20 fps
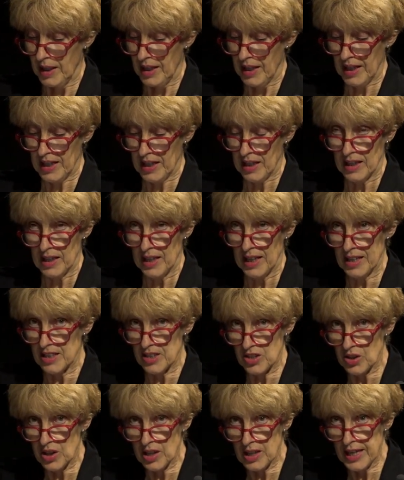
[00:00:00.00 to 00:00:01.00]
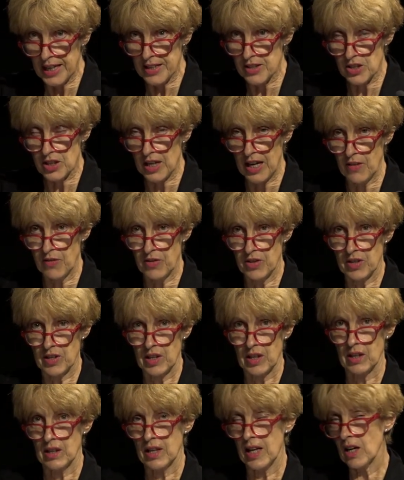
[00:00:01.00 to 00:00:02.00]
it, it sort of led to
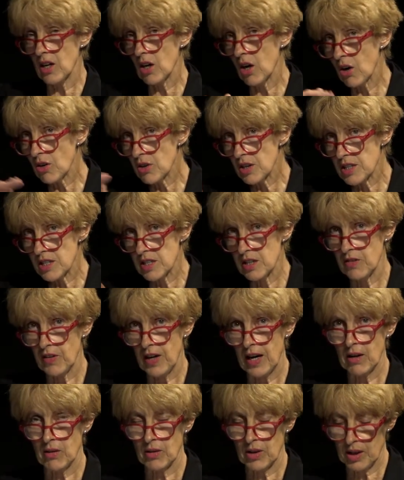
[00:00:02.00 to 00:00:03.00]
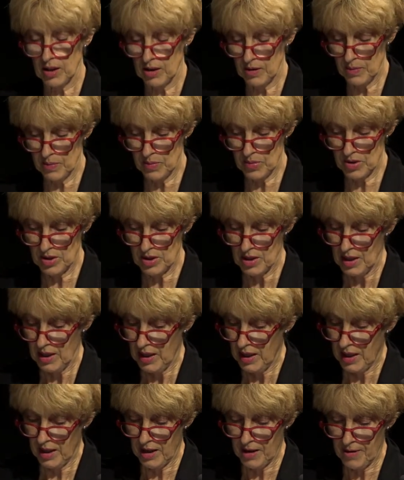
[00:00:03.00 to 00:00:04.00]
everything their cognitive outcomes.
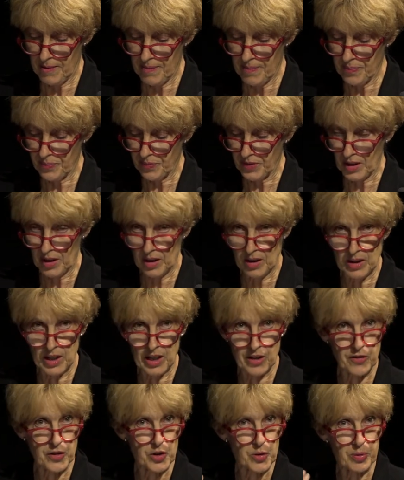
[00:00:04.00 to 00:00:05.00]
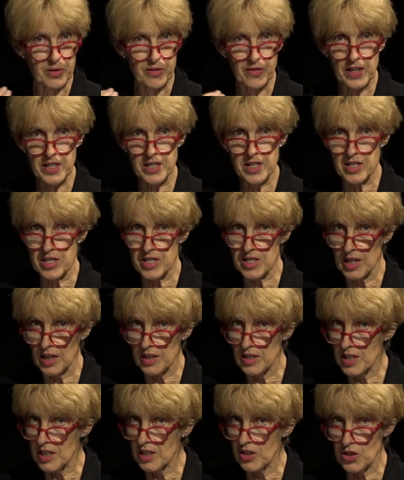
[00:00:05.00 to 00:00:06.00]
Um, if you prevented
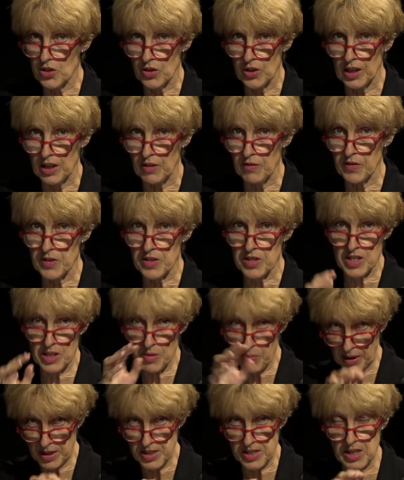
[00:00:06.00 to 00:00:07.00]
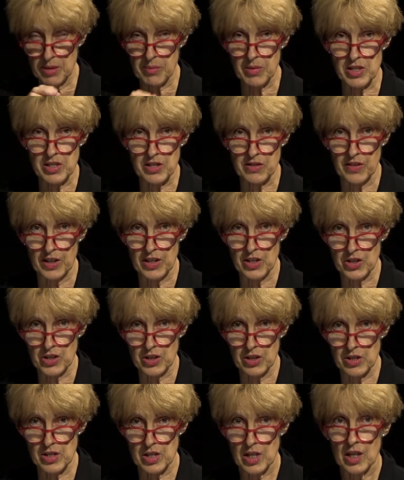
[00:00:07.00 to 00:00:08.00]
stunting during infancy by some
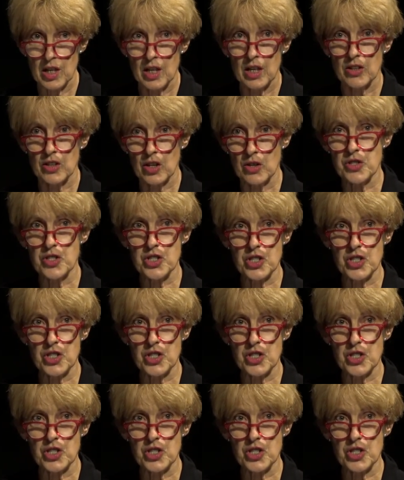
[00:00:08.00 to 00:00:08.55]
interventions, those